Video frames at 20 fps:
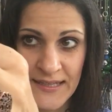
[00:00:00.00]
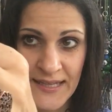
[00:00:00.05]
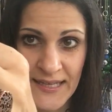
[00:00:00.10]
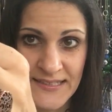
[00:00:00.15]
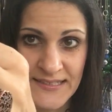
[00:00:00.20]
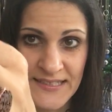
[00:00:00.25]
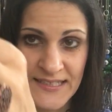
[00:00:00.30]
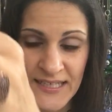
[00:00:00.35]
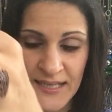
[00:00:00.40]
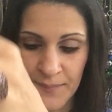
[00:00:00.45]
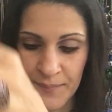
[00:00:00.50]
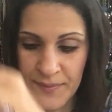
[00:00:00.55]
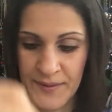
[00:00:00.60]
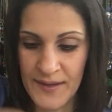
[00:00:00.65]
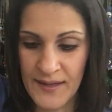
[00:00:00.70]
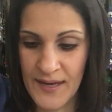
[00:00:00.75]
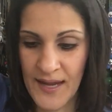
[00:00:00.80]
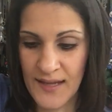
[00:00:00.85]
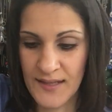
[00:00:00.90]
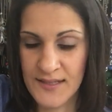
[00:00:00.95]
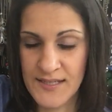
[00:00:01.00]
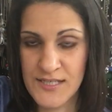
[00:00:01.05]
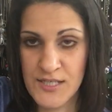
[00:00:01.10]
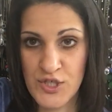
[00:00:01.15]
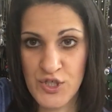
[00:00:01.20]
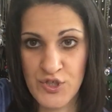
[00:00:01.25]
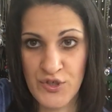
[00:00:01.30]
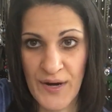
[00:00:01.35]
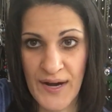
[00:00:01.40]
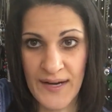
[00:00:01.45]
That's to keep the necklace
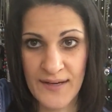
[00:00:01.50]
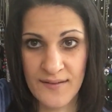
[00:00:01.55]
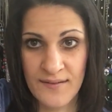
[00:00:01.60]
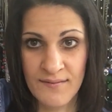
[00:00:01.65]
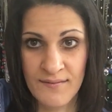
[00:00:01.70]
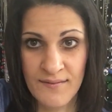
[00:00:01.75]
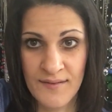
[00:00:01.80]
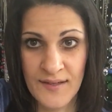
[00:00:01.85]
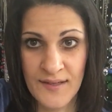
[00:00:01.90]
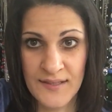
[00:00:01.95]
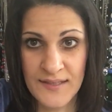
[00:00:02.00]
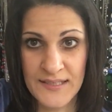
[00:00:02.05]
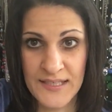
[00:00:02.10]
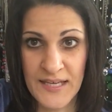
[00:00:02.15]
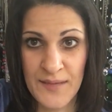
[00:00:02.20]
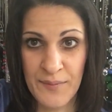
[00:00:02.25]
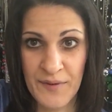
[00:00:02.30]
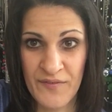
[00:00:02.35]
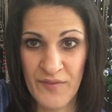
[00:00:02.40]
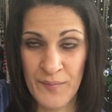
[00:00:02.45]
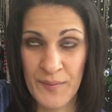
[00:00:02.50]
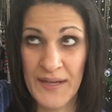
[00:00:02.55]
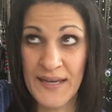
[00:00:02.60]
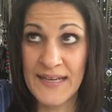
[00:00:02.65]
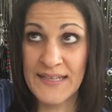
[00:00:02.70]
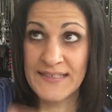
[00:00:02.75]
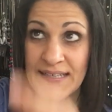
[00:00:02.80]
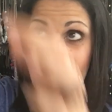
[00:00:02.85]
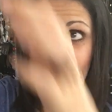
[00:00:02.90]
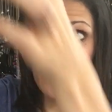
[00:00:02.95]
straight, to keep it from
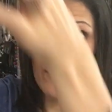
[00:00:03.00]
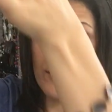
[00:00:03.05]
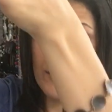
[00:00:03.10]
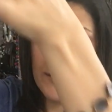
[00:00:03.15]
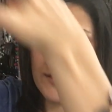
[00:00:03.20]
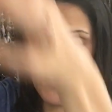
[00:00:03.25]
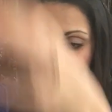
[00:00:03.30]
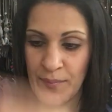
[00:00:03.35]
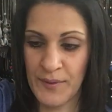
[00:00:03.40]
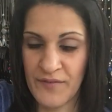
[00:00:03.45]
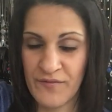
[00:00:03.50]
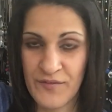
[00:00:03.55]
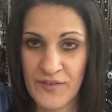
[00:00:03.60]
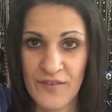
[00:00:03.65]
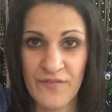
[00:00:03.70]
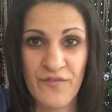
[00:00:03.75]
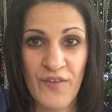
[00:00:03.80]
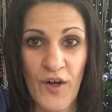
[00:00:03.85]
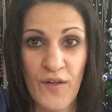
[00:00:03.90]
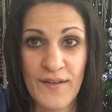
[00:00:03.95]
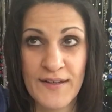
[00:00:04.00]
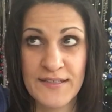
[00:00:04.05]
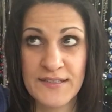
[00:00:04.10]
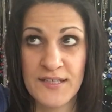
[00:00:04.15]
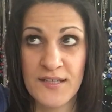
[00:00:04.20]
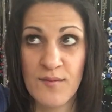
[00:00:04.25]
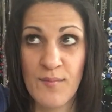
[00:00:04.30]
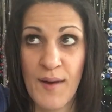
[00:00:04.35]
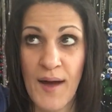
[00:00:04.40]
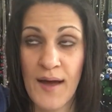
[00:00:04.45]
getting tangled, to keep it to falling
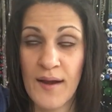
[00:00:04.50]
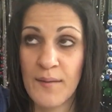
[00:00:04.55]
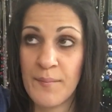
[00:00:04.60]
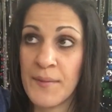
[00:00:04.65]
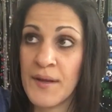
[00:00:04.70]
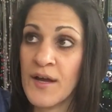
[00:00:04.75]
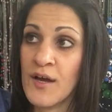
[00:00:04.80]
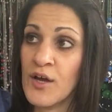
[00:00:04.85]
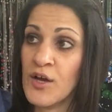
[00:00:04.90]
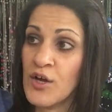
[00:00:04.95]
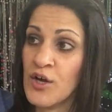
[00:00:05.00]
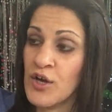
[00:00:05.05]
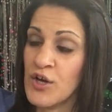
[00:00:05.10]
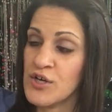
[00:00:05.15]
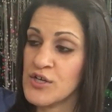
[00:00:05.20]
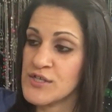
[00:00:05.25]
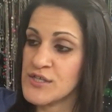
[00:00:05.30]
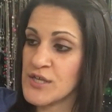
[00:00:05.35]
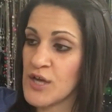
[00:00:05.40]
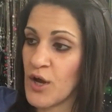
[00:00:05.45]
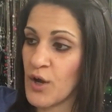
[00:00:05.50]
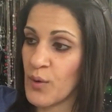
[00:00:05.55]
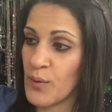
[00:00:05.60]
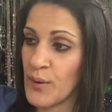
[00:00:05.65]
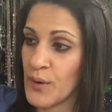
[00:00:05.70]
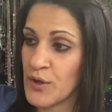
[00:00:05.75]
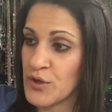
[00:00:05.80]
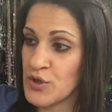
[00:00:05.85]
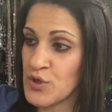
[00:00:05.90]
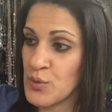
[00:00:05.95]
to the bottom. So
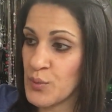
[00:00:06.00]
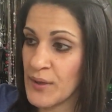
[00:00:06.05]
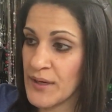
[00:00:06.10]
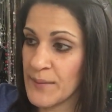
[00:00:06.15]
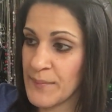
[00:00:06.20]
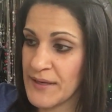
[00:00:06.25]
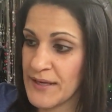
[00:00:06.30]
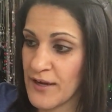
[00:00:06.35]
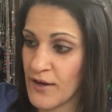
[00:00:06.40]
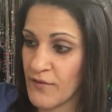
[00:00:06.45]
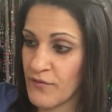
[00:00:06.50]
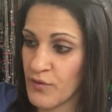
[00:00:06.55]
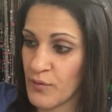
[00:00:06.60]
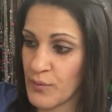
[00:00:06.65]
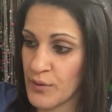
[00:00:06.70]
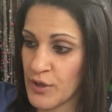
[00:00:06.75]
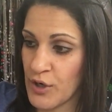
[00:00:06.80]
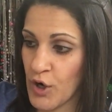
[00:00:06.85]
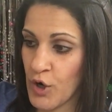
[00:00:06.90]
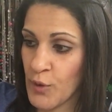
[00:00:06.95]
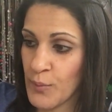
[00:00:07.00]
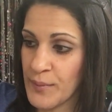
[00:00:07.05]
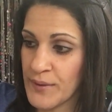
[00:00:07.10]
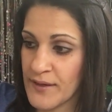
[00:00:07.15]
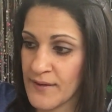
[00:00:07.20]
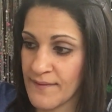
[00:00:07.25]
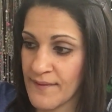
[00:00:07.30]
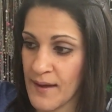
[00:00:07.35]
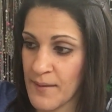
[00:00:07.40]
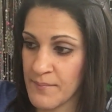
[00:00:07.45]
you want to be careful when you're
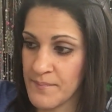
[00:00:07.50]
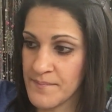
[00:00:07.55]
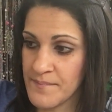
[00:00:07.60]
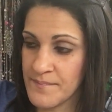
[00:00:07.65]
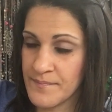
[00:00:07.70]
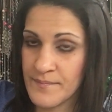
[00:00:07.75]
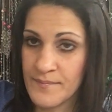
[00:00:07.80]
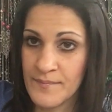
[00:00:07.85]
opening them.